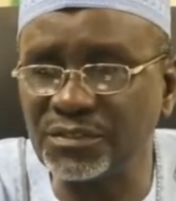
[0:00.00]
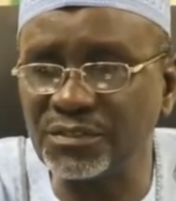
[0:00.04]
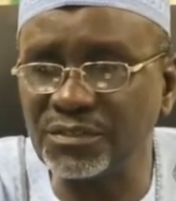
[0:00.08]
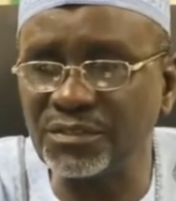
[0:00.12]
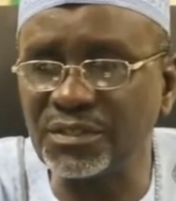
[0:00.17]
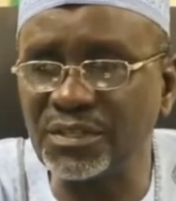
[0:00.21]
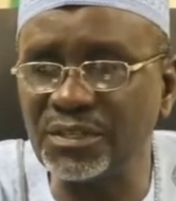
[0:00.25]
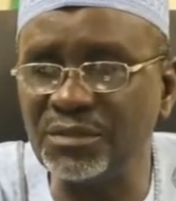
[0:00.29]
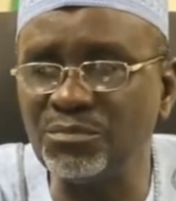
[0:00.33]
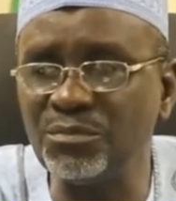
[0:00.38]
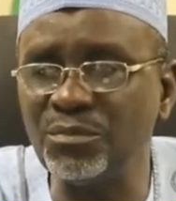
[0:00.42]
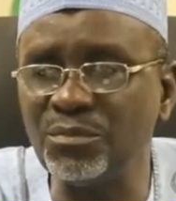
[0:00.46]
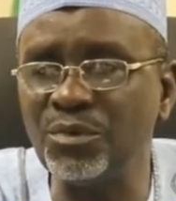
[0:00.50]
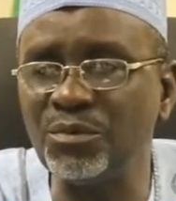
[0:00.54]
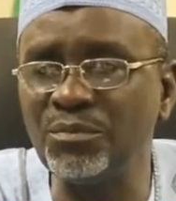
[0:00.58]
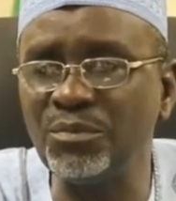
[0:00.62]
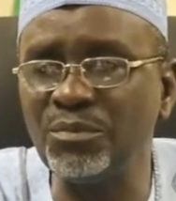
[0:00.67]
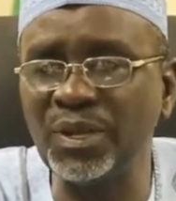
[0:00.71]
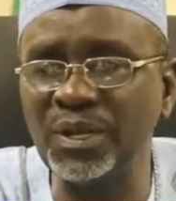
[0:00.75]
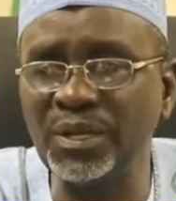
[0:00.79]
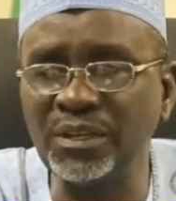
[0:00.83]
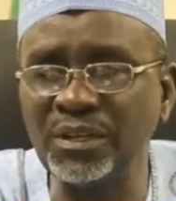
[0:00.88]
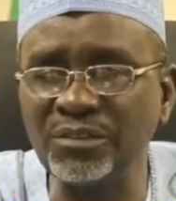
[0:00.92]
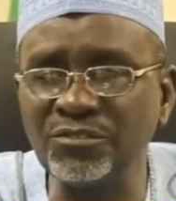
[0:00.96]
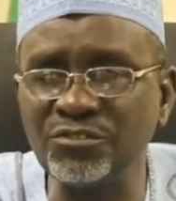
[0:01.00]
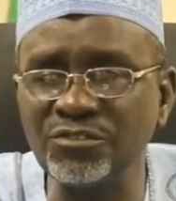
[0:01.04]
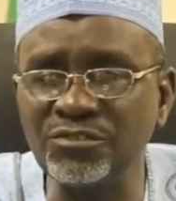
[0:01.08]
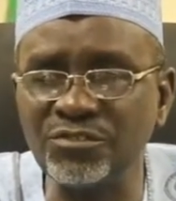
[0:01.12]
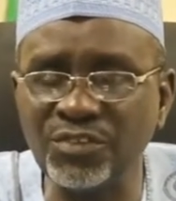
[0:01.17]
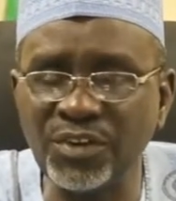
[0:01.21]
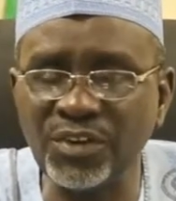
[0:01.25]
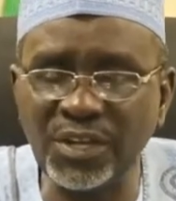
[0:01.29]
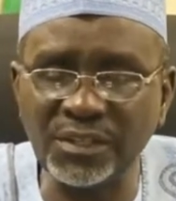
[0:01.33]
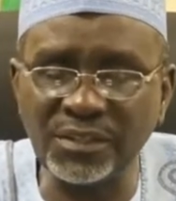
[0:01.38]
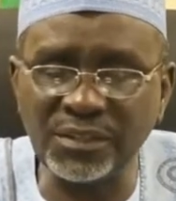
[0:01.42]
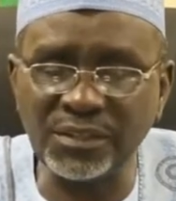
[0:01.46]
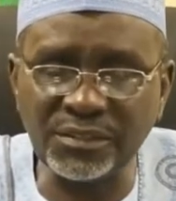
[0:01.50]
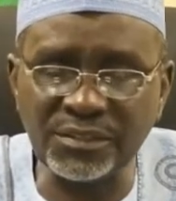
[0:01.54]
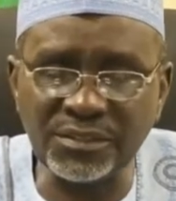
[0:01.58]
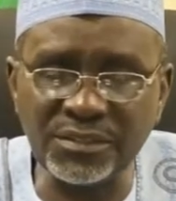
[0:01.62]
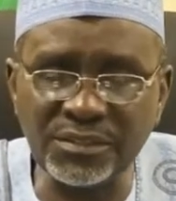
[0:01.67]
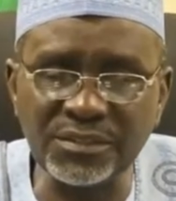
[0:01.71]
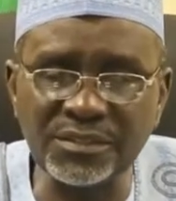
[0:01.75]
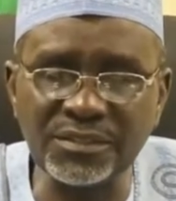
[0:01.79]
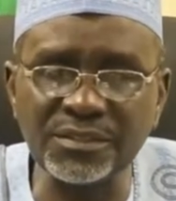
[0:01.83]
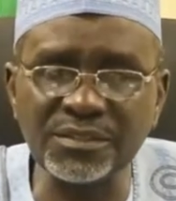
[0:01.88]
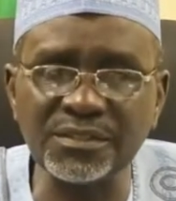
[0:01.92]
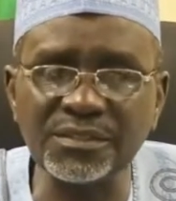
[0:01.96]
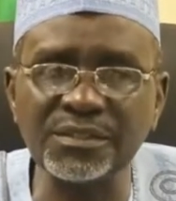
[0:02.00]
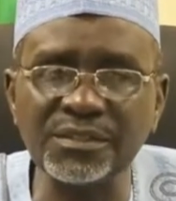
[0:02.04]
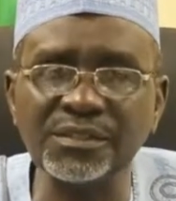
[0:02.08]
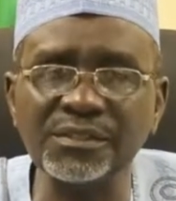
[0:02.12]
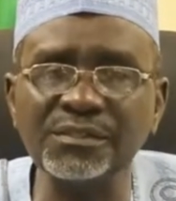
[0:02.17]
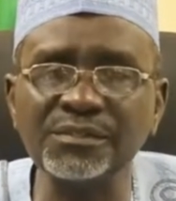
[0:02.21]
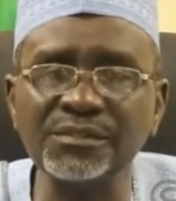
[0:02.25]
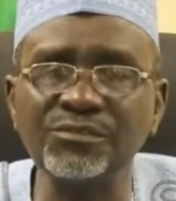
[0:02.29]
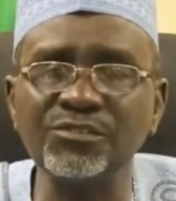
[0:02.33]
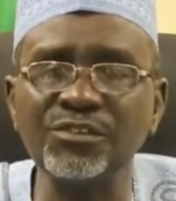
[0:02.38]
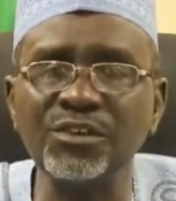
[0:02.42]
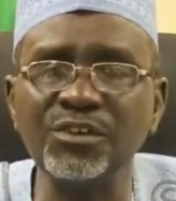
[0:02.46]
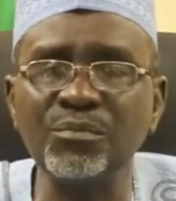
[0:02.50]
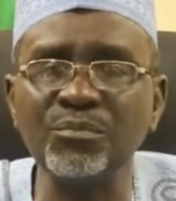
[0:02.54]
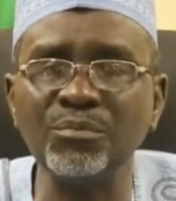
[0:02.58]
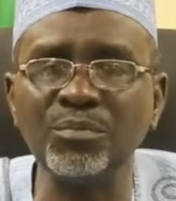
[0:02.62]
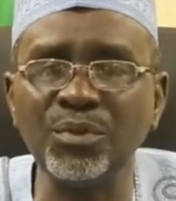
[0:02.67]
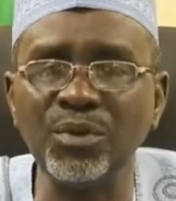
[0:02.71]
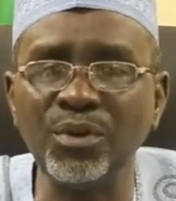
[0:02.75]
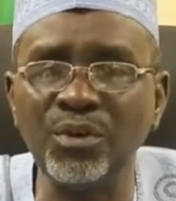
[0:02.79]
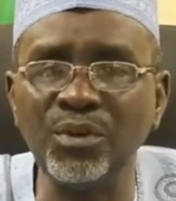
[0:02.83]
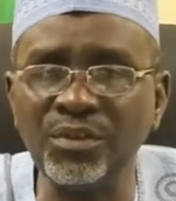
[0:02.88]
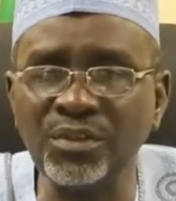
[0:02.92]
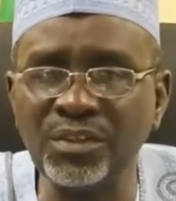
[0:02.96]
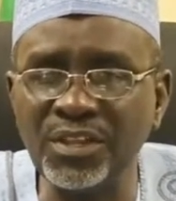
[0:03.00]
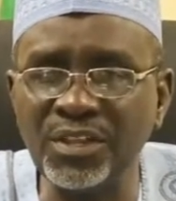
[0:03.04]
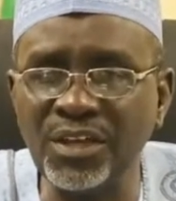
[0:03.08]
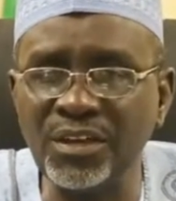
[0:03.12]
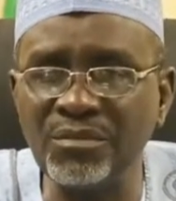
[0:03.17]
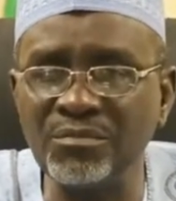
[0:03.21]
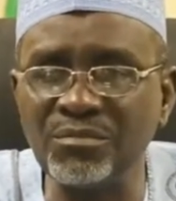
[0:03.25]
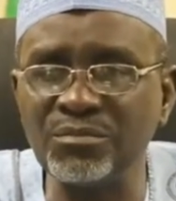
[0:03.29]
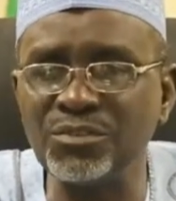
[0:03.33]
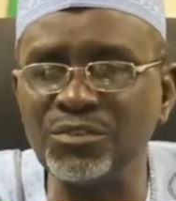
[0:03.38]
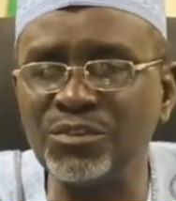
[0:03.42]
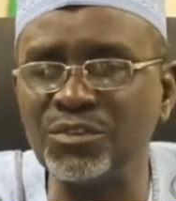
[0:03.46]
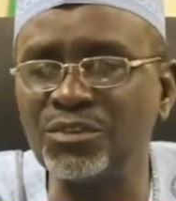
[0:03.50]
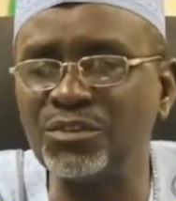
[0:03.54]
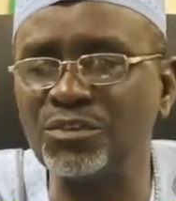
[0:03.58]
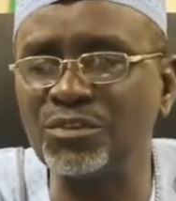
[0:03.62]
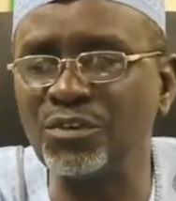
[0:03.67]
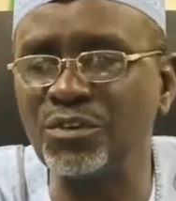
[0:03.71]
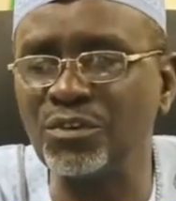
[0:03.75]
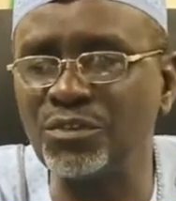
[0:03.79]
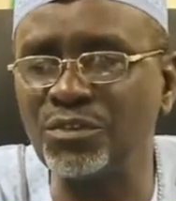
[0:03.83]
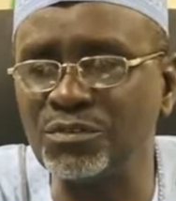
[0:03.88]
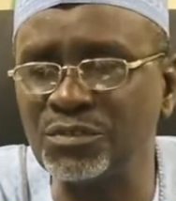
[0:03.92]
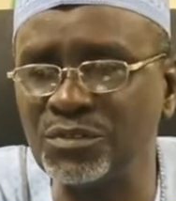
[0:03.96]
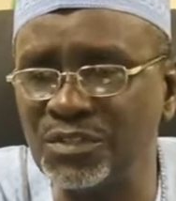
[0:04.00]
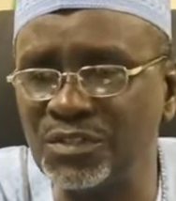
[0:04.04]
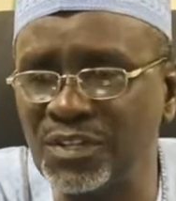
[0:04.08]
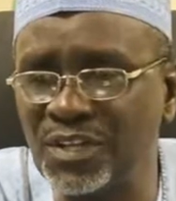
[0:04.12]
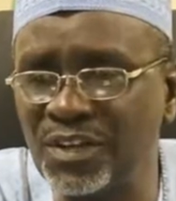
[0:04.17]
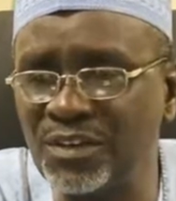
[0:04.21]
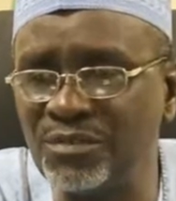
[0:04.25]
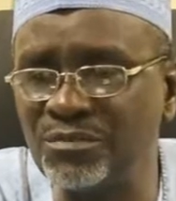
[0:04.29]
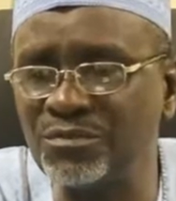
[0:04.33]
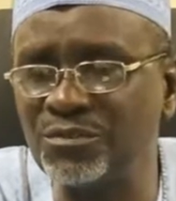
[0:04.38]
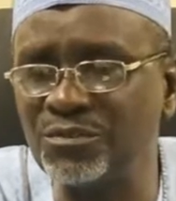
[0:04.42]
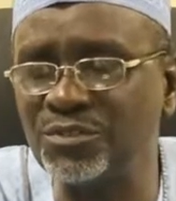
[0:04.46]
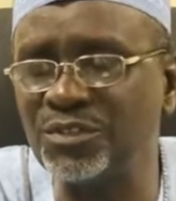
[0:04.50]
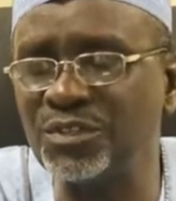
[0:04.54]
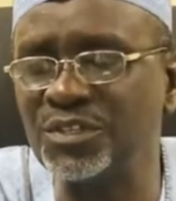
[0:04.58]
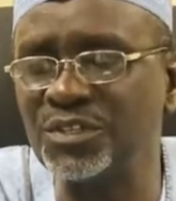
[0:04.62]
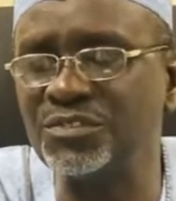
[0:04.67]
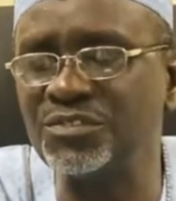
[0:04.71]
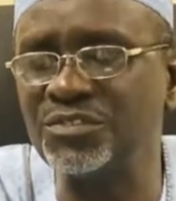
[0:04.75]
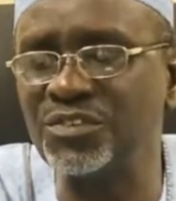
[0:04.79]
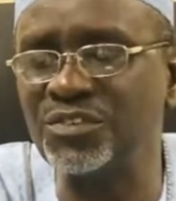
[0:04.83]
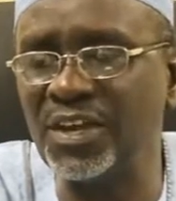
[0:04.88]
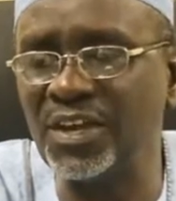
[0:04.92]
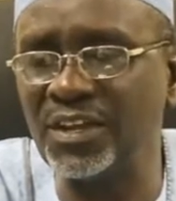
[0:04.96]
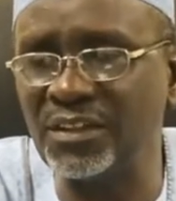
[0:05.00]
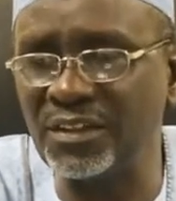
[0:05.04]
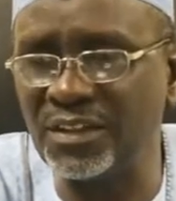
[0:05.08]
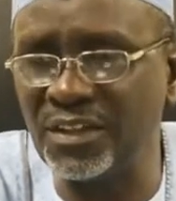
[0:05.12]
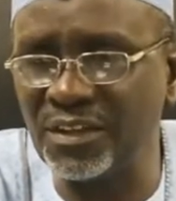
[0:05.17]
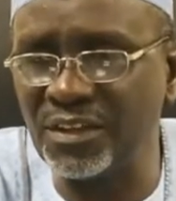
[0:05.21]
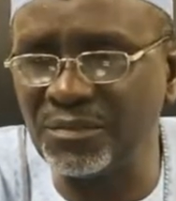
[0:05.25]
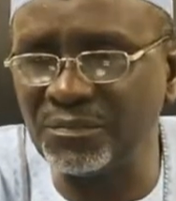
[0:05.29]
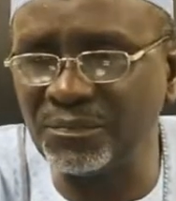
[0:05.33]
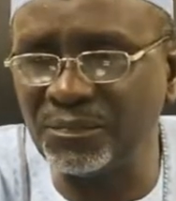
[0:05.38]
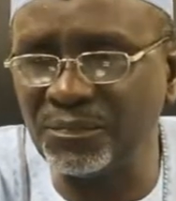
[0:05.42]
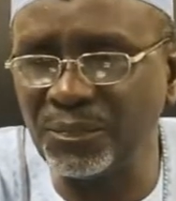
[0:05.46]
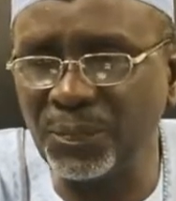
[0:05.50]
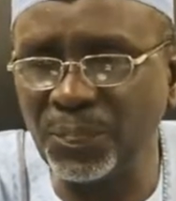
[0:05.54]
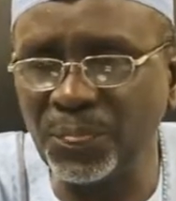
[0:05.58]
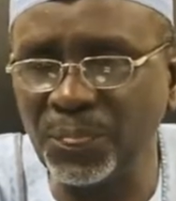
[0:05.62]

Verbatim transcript: You need more money to train the teachers, to employ them, to recruit them, to retrain them.